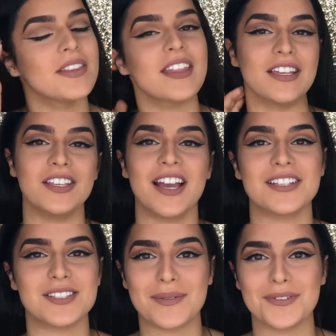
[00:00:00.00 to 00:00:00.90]
Thank you
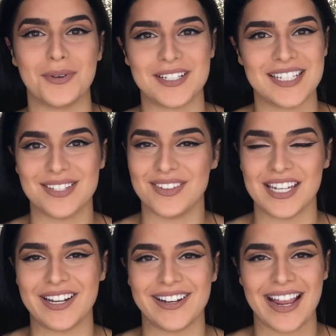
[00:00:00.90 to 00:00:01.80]
guys so much for watching this
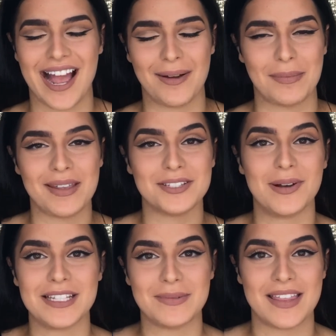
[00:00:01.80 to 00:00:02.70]
video. It means the
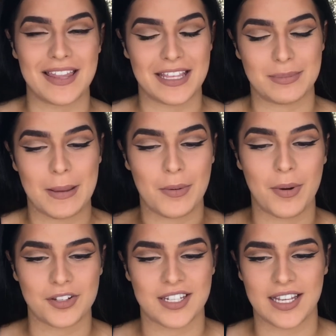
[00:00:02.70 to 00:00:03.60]
world to me that there's people
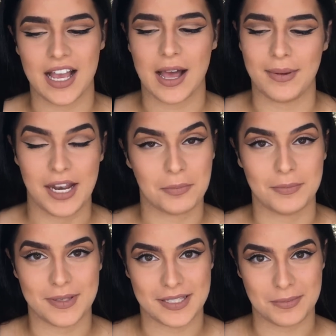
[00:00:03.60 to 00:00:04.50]
watching and
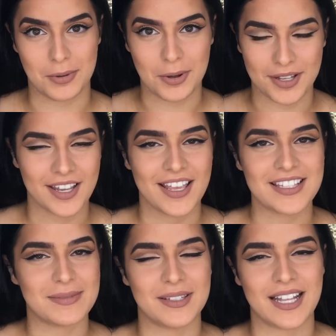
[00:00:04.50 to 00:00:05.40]
helping me support
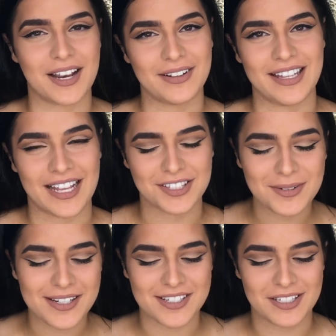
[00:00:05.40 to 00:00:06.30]
something that I really like
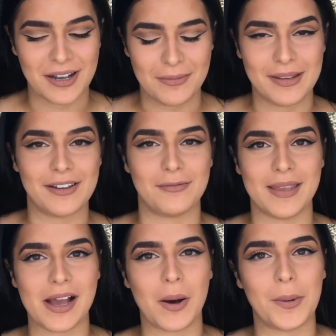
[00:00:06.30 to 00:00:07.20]
doing, just a hobby of
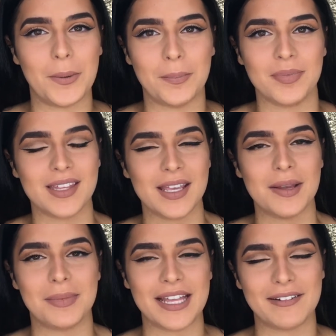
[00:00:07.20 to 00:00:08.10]
me at home,
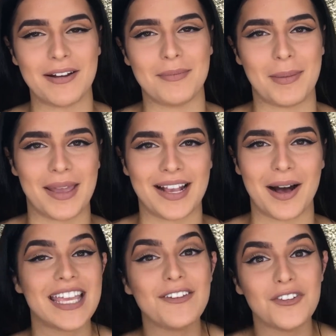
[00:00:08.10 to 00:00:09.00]
playing around with my
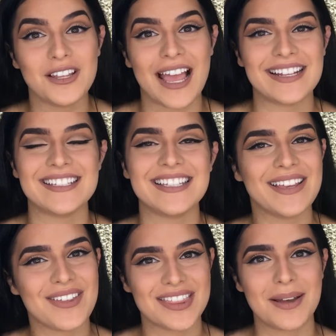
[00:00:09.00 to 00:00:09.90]
makeup. If you liked it,
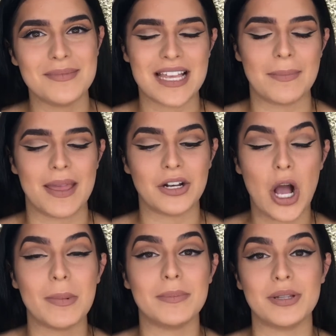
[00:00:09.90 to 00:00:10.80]
leave a thumbs up and
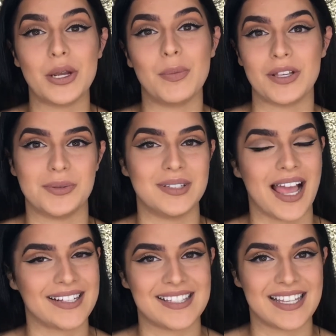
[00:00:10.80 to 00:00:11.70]
comment below what you would
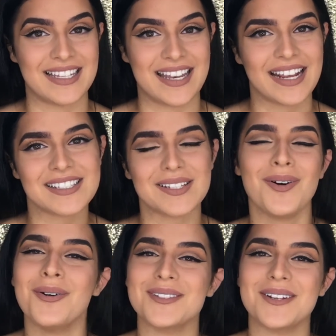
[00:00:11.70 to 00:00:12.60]
like to see next.
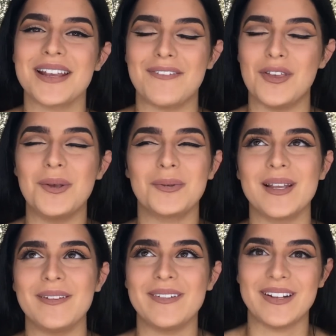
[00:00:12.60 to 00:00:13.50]
Also, if you
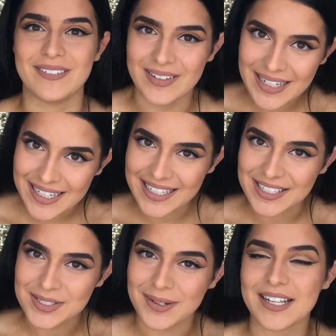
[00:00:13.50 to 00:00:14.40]
really
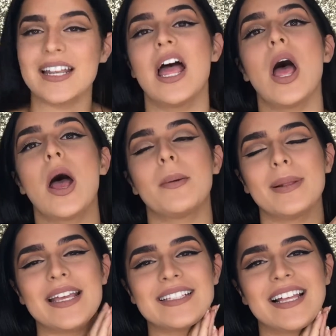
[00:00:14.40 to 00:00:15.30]
enjoyed it,
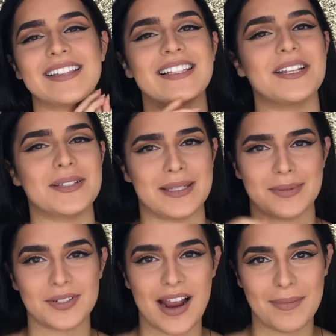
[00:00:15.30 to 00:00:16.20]
please click the little
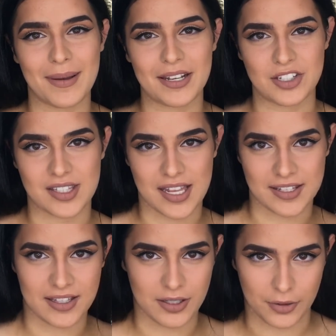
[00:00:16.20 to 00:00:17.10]
subscribe button just
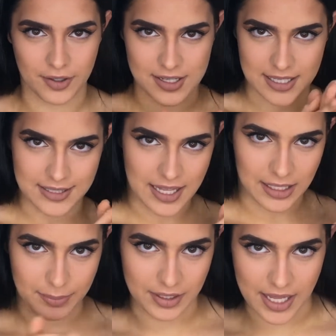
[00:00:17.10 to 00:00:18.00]
under the little thing that says
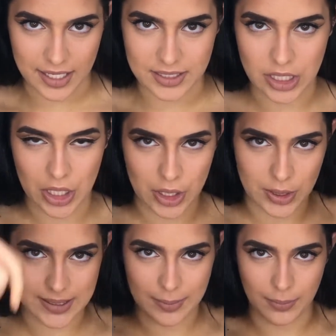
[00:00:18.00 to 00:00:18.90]
Lala Beauty
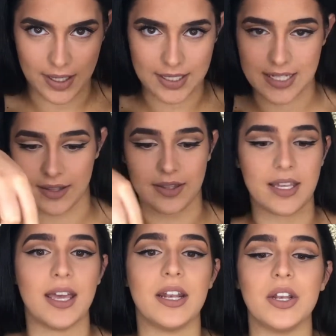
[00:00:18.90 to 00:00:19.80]
XO somewhere down
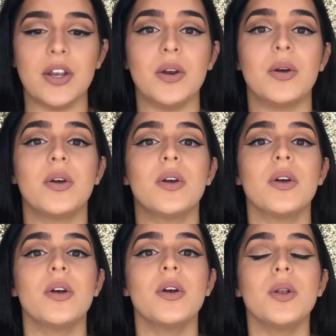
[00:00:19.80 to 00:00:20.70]
there. I don't
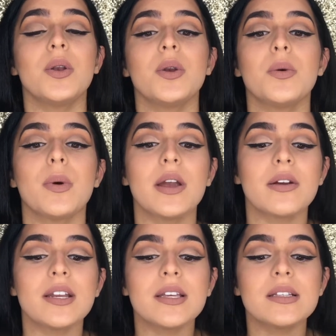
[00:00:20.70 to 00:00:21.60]
know
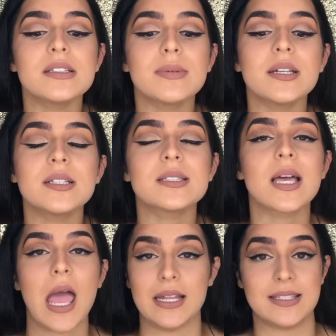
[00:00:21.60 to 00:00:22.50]
where it is, but it's
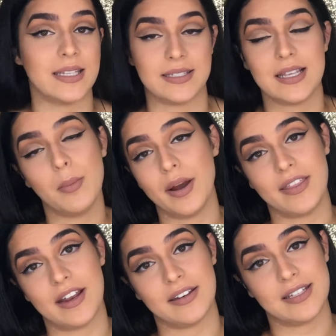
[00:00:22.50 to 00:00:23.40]
somewhere there.